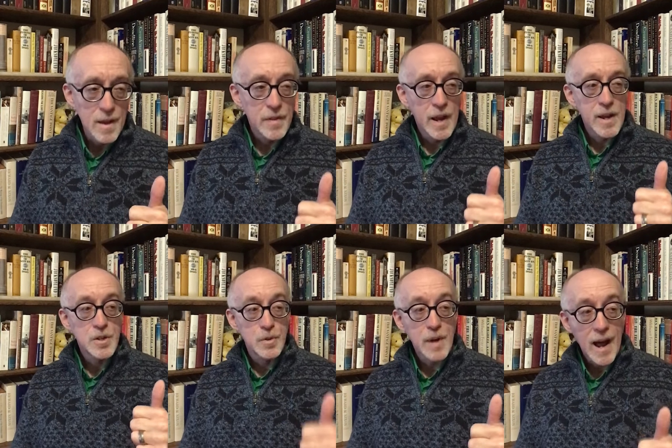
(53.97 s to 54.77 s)
they
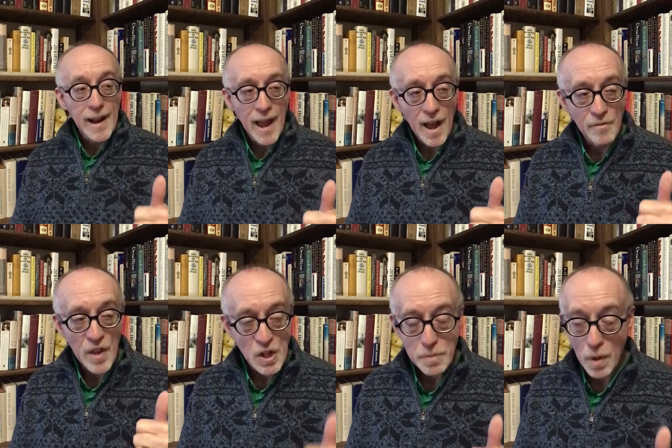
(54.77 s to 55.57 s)
do not have the
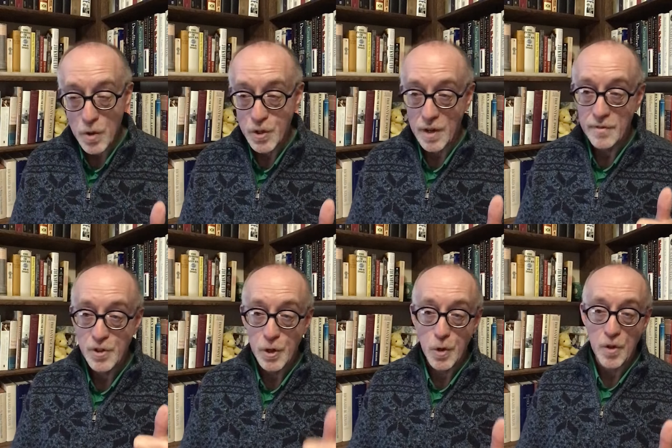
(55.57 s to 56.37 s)
explosives
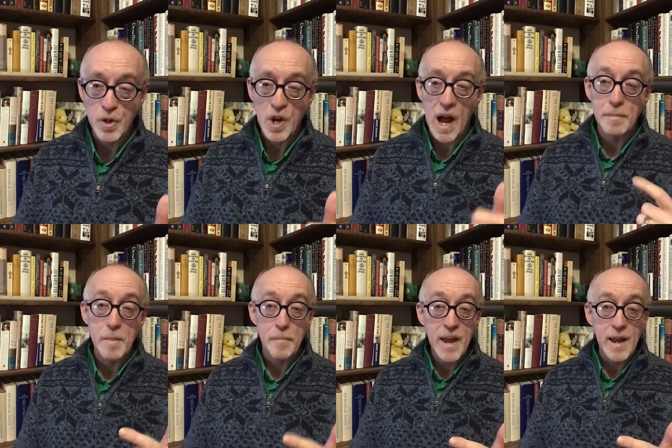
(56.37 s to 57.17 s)
to do the job,
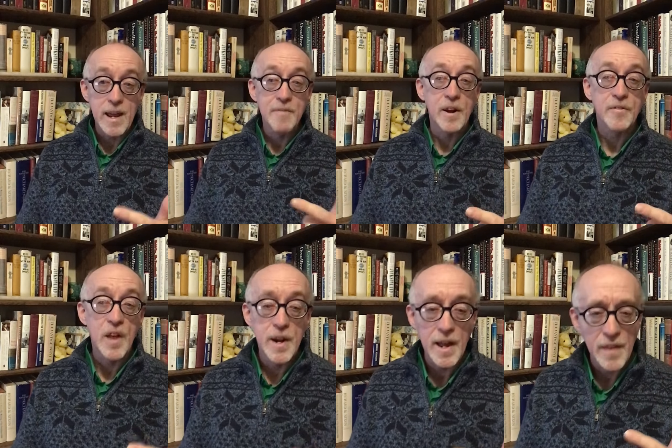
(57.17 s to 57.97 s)
and B, even if
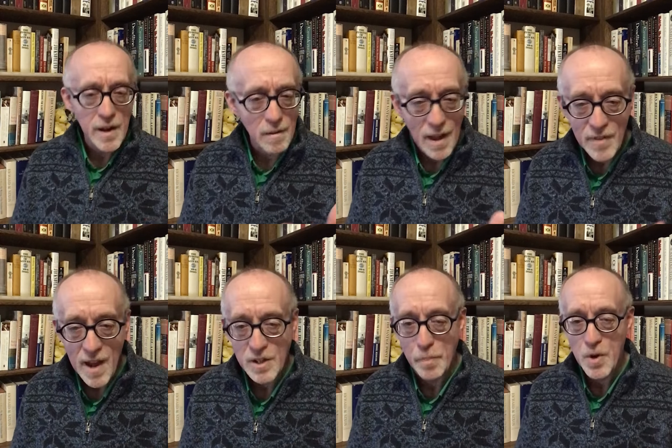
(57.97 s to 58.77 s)
they did, they don't have the
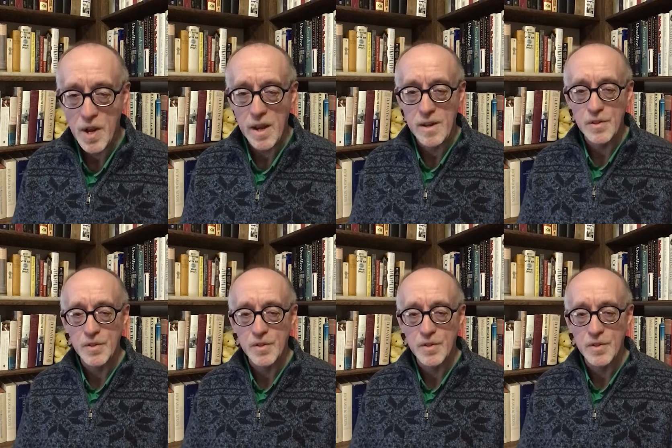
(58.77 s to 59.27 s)
expertise.